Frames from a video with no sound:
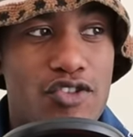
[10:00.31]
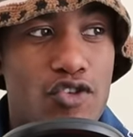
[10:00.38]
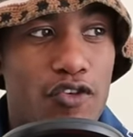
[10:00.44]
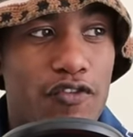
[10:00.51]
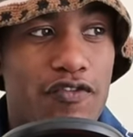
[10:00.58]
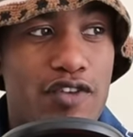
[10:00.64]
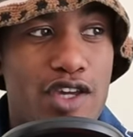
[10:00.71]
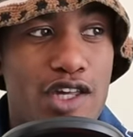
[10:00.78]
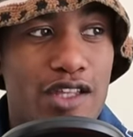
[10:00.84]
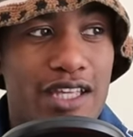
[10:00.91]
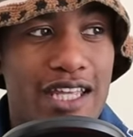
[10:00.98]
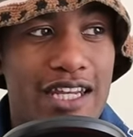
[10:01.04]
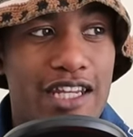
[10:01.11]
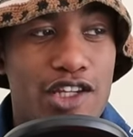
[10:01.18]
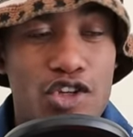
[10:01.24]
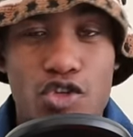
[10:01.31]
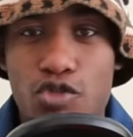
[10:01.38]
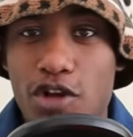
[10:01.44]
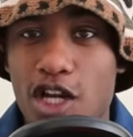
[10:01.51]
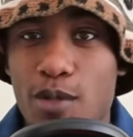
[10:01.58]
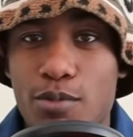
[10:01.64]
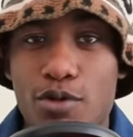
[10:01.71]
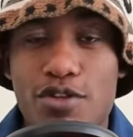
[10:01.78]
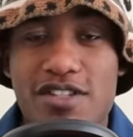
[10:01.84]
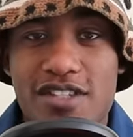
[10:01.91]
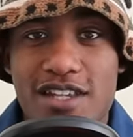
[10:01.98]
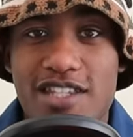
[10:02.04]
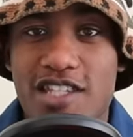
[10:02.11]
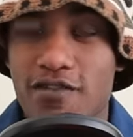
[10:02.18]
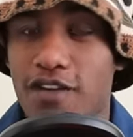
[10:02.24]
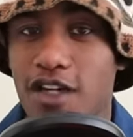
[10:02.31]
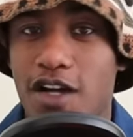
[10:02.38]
you'll feel an incredible sense of